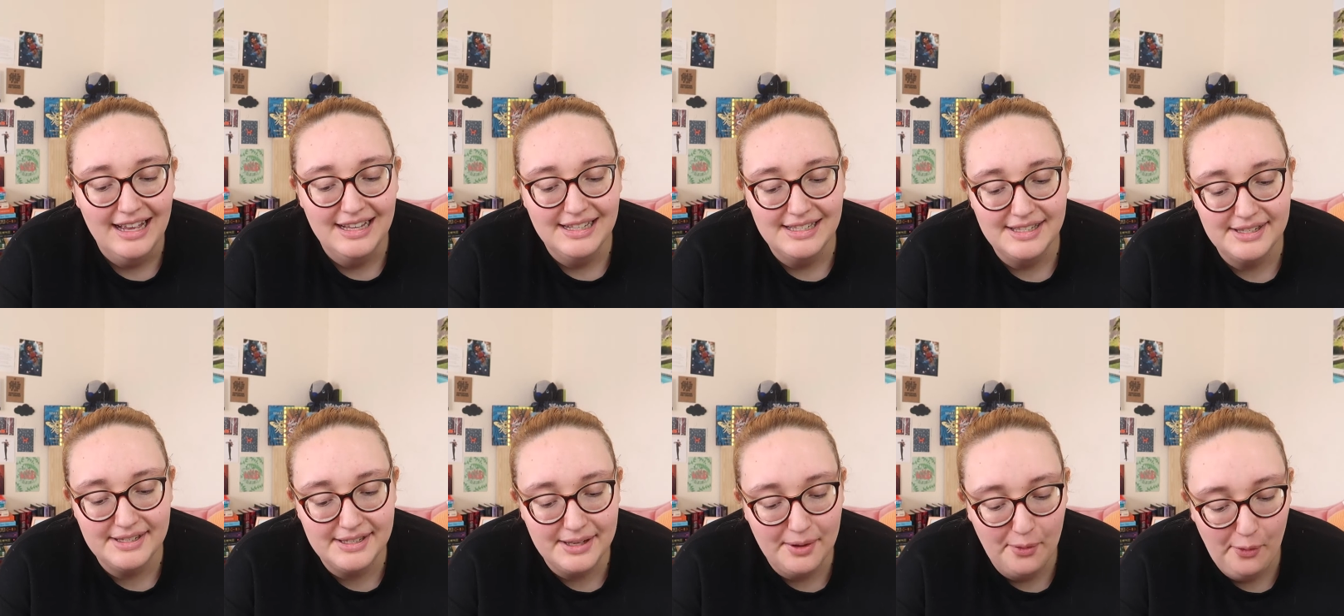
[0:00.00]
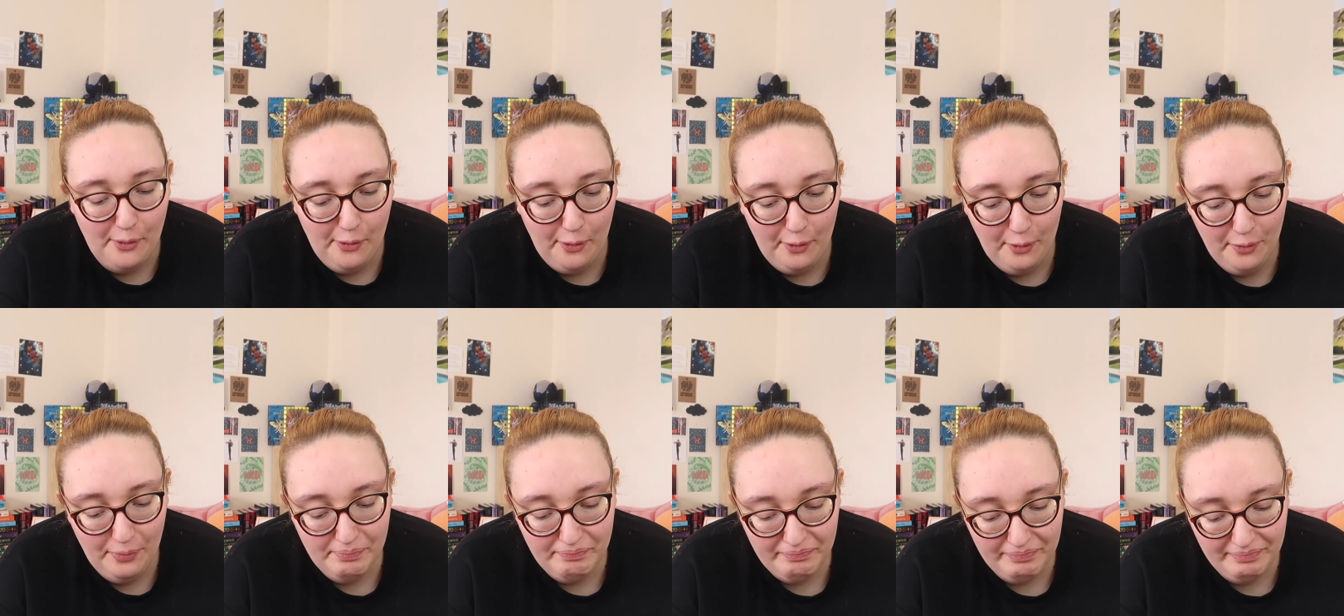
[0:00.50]

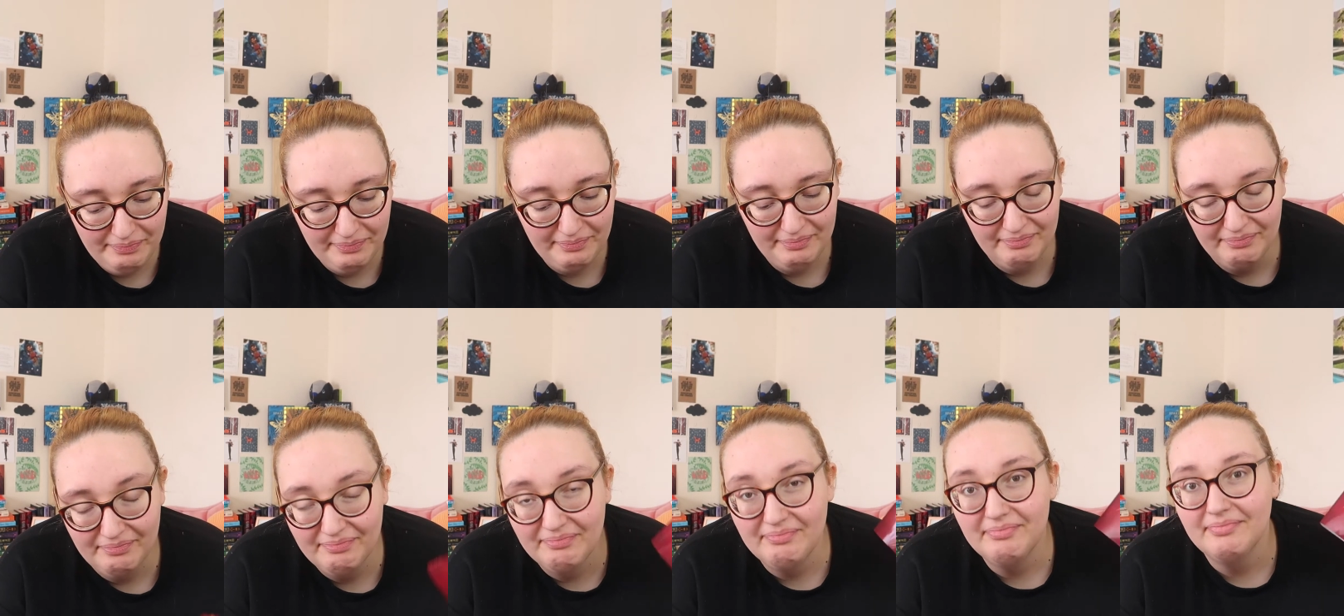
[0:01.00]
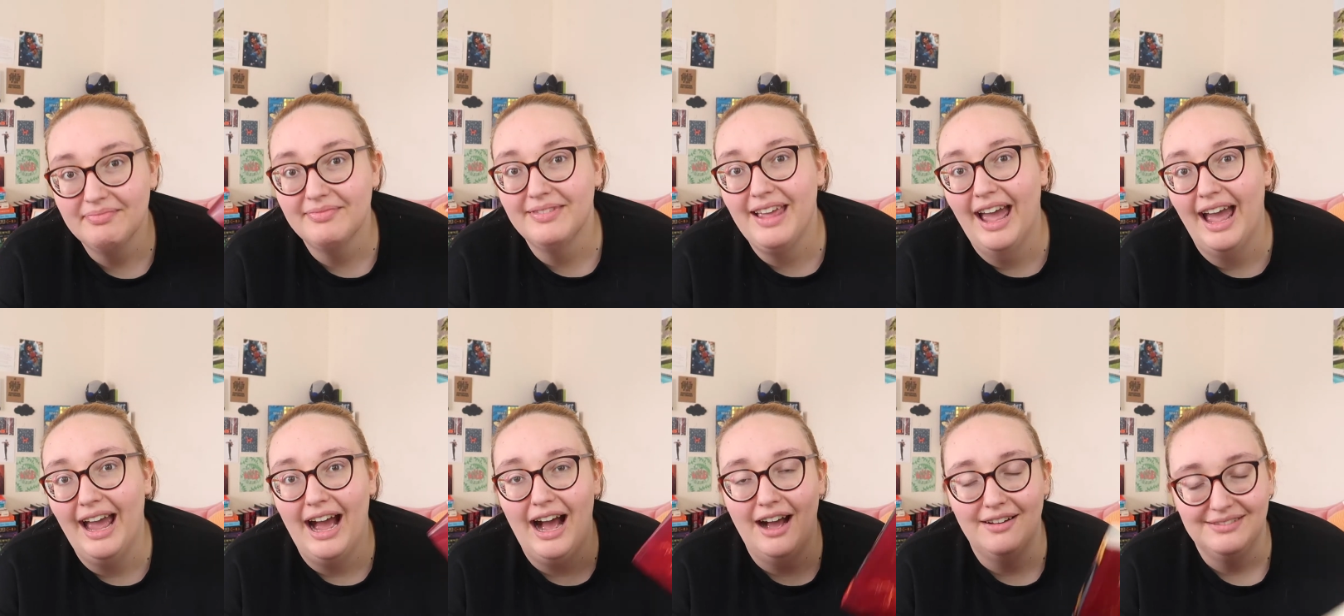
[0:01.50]
So
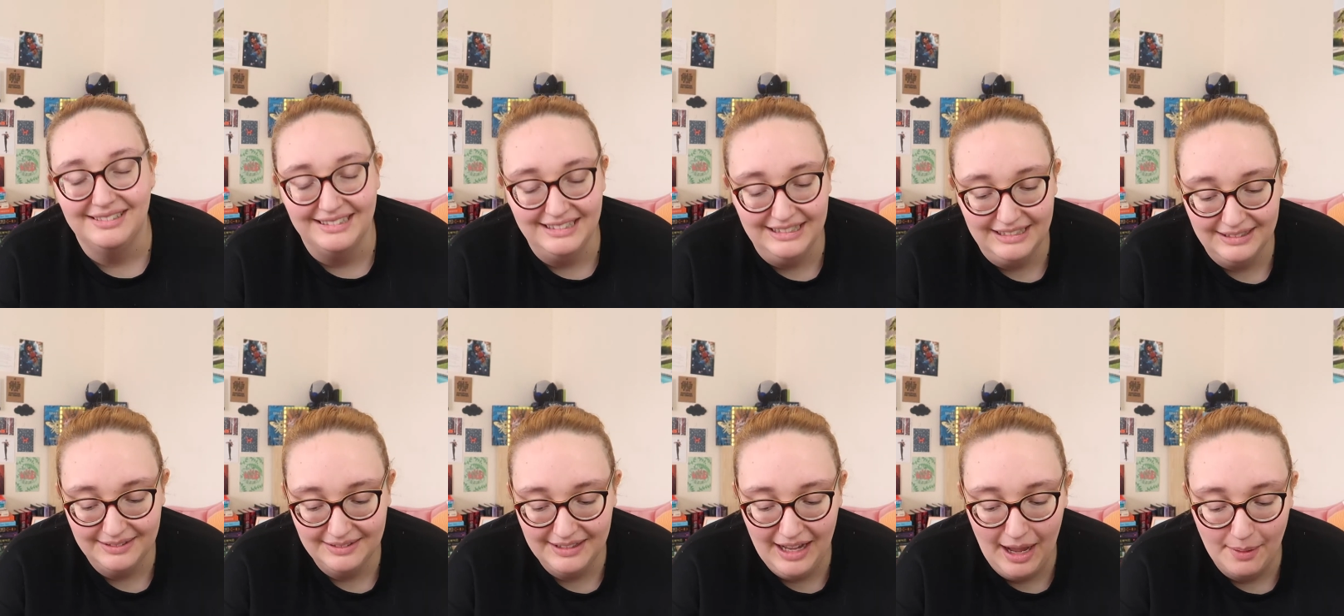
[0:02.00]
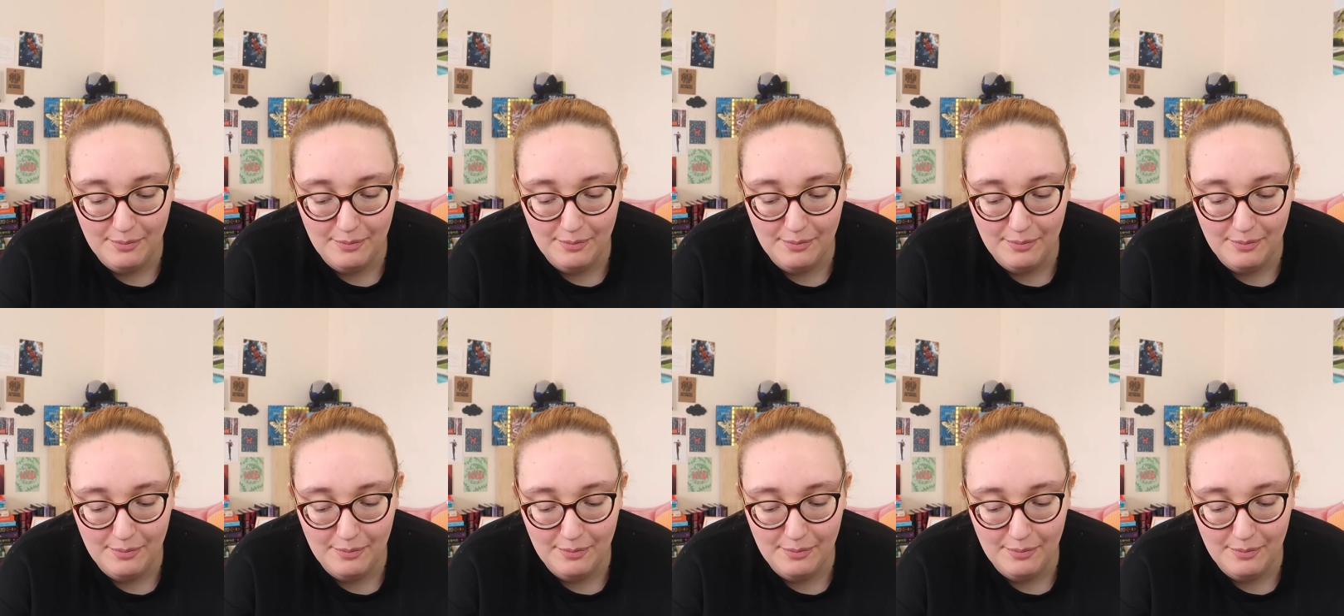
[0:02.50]
I have it.